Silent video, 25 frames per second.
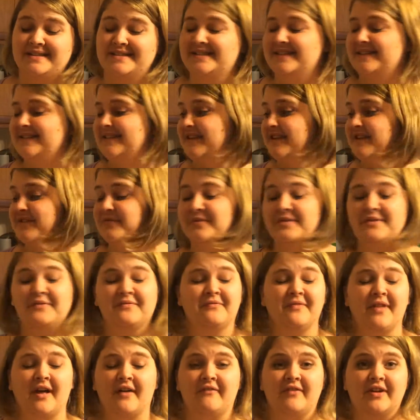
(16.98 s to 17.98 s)
dinner with
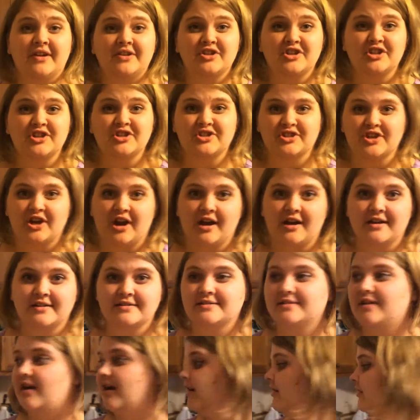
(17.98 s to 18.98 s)
a veggie sauce,
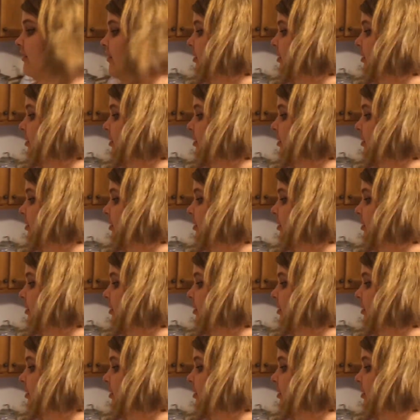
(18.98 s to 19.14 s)
all